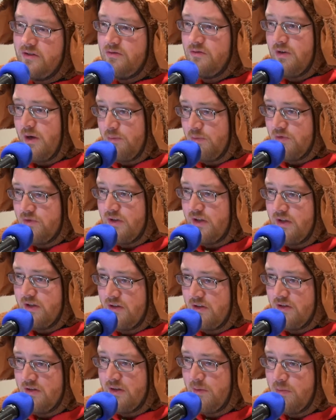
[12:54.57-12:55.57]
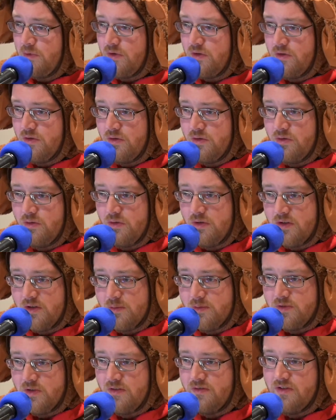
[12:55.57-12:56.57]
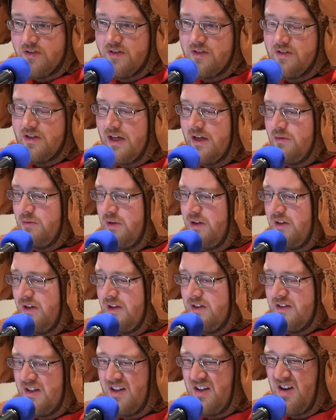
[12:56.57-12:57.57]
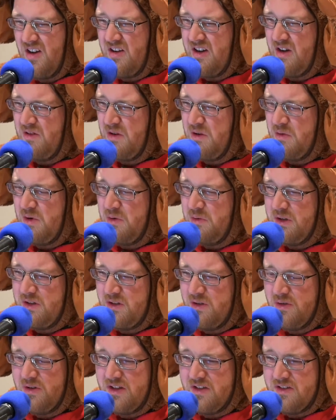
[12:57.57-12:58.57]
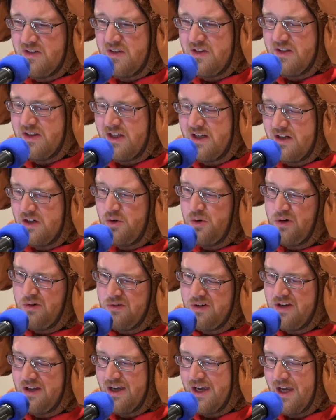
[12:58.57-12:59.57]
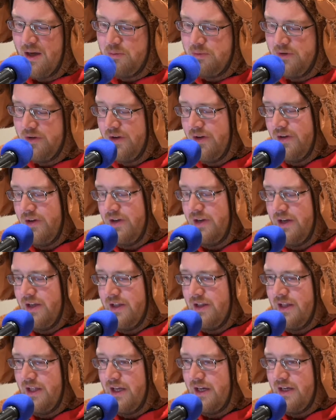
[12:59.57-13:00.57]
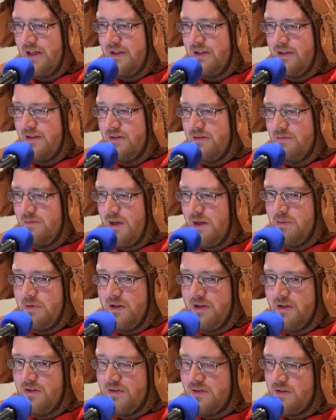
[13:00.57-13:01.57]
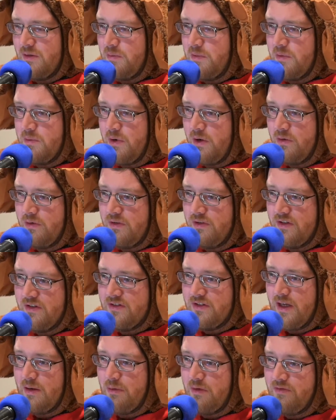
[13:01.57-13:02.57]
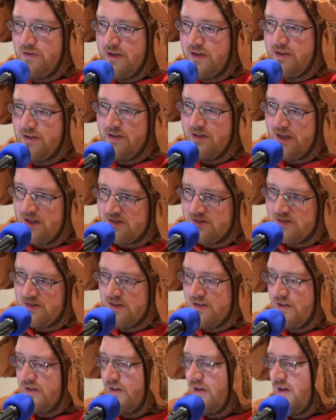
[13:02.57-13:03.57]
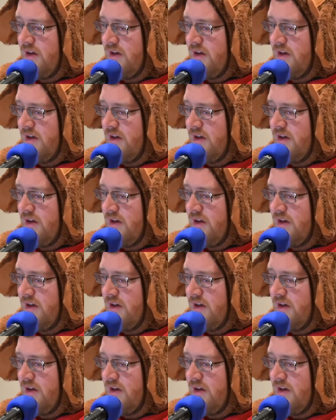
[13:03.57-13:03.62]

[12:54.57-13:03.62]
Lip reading: represent your typical worship services. And really it's okay, well, what do we do with this other than a quick recap and then maybe use it to promote the same event next year?